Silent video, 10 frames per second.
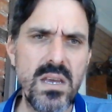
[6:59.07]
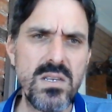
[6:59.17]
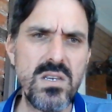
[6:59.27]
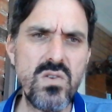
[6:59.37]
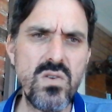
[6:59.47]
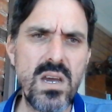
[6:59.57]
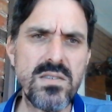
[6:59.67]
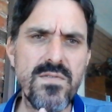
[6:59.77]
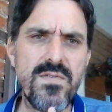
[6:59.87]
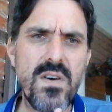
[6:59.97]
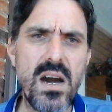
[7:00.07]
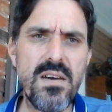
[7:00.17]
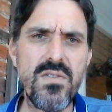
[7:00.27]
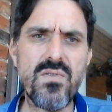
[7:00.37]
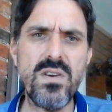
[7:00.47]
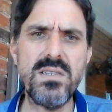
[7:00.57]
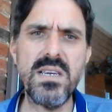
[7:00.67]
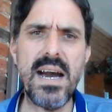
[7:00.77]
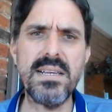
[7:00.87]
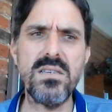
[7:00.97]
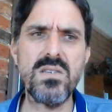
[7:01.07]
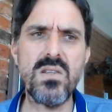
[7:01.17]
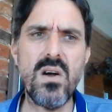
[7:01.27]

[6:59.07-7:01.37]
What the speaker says: Since 2005, 3 cigars in this